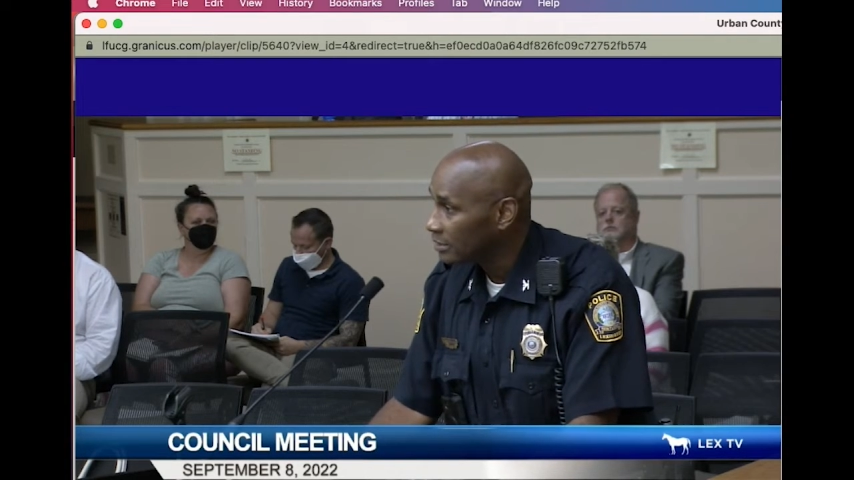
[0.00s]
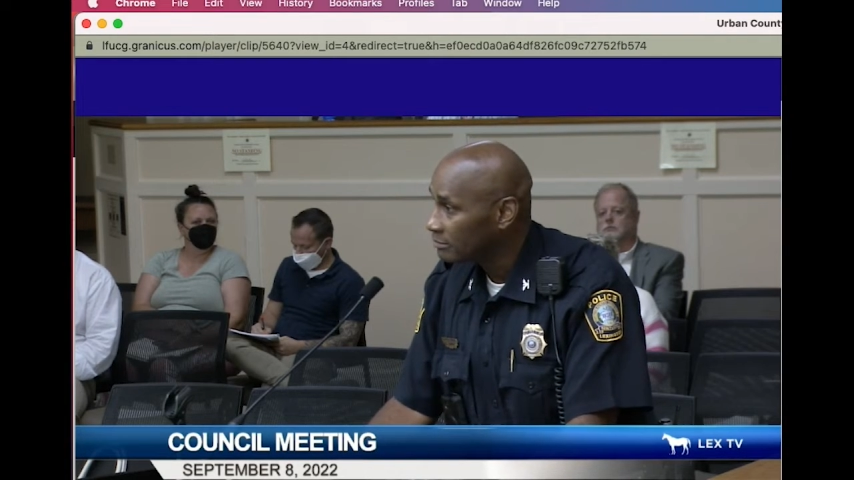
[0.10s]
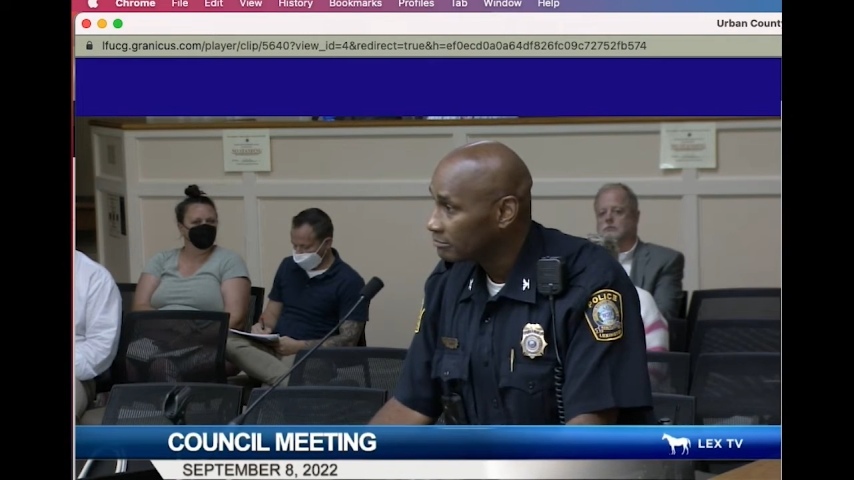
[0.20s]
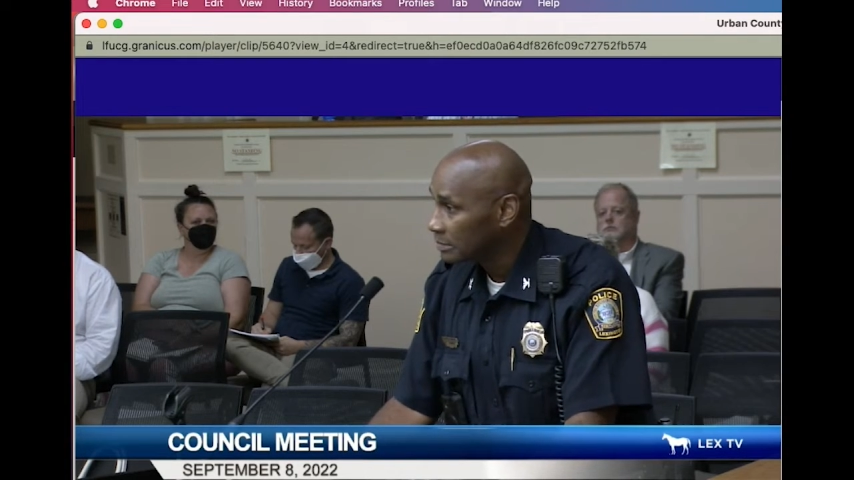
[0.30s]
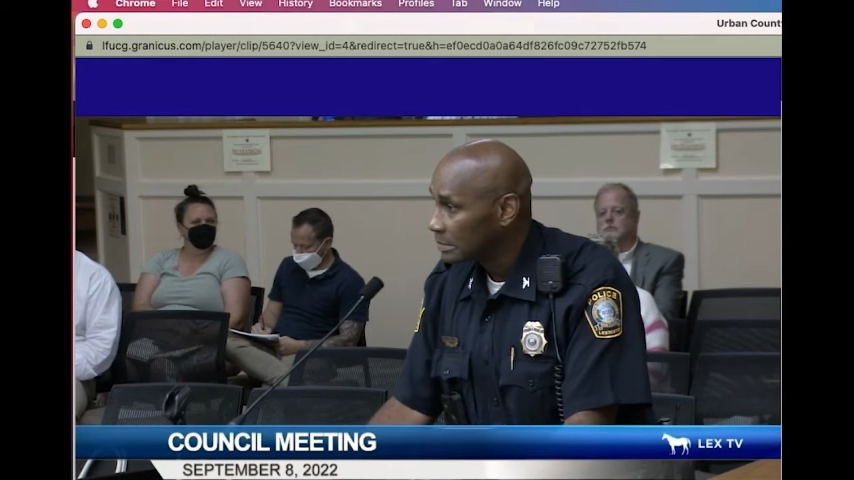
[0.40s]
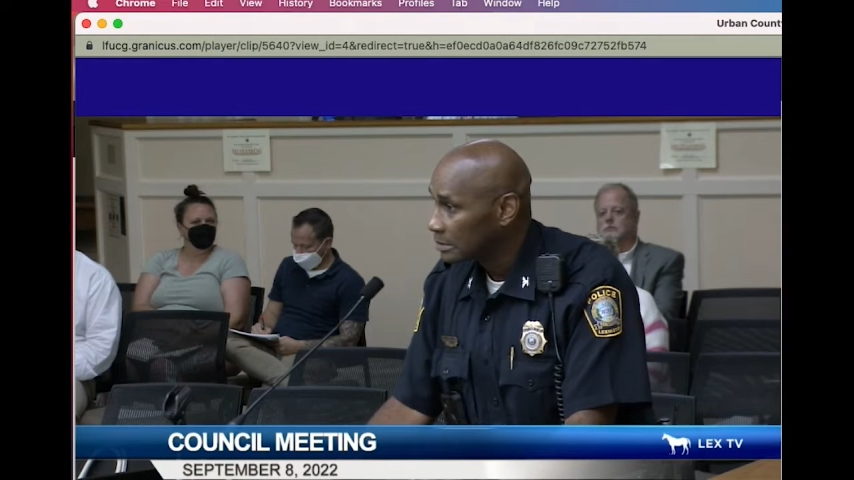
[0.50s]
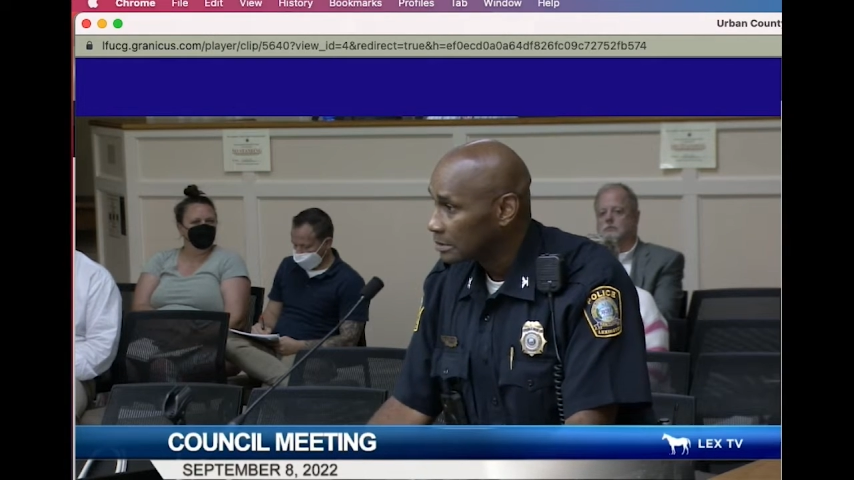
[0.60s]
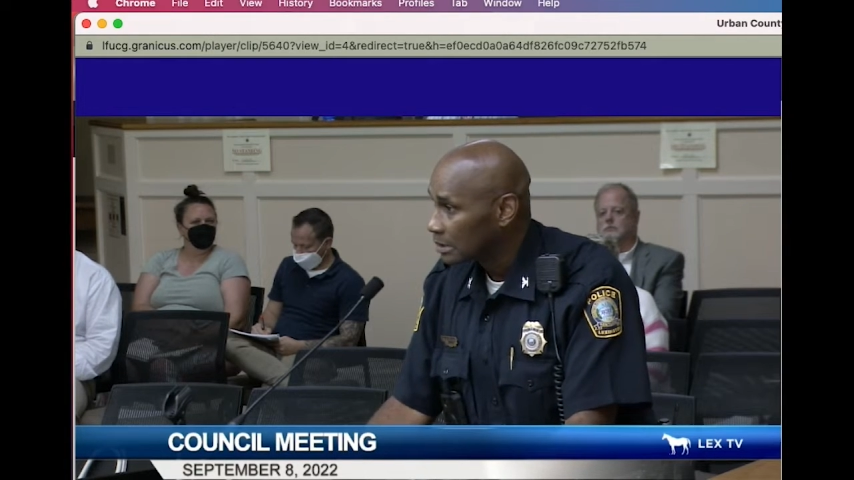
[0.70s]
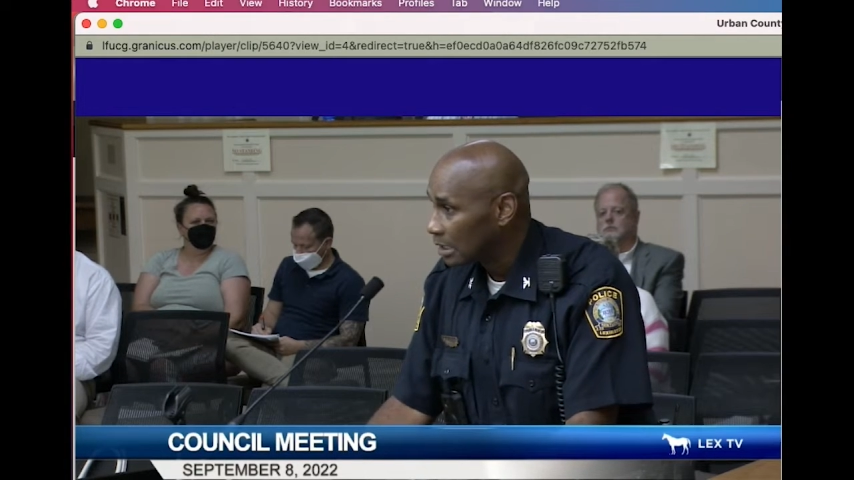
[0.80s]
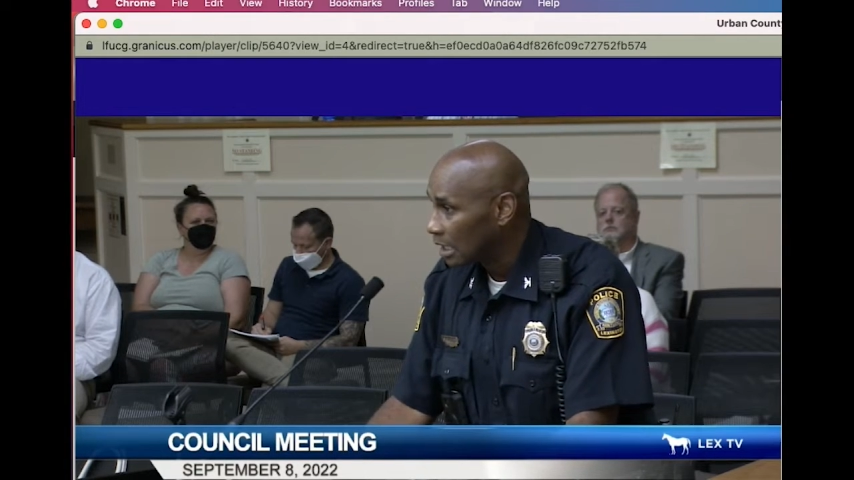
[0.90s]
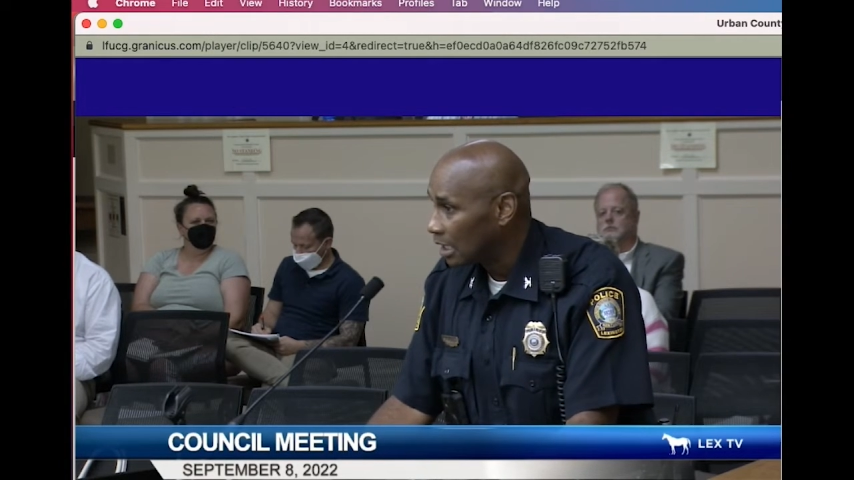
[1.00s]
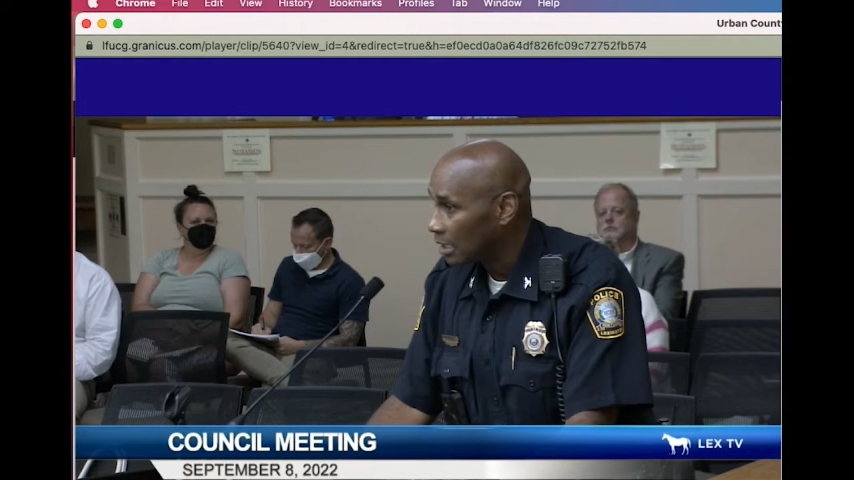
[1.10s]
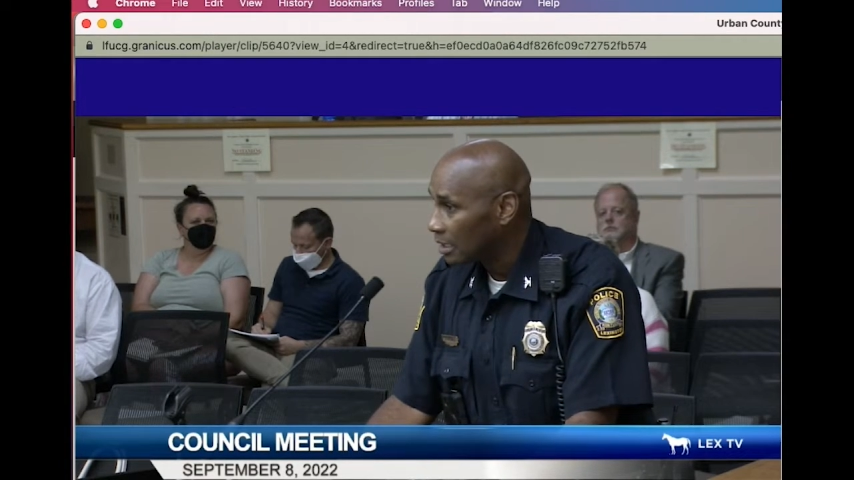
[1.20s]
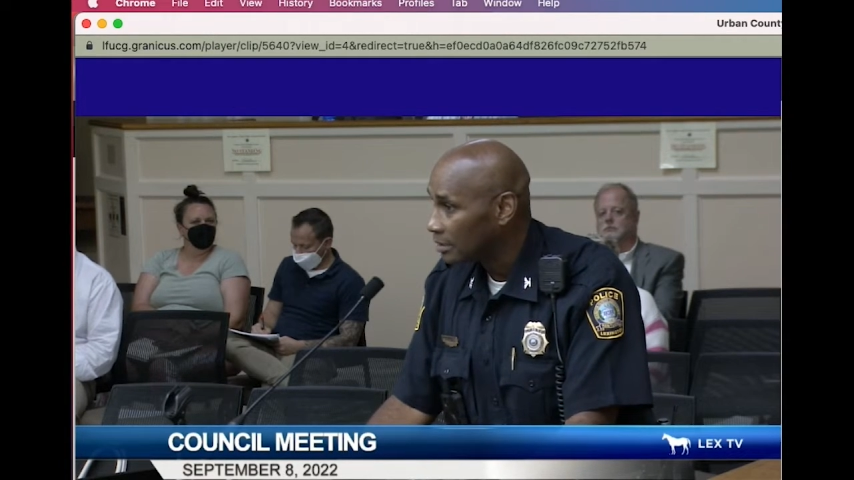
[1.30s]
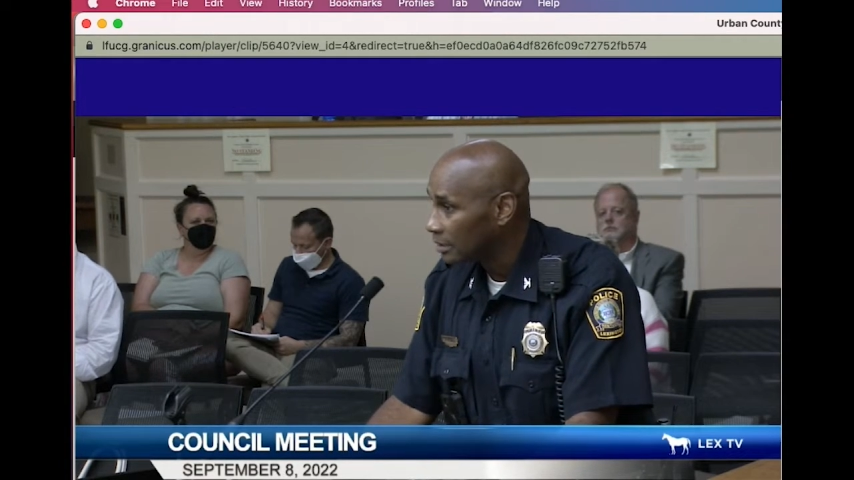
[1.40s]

discipline recommended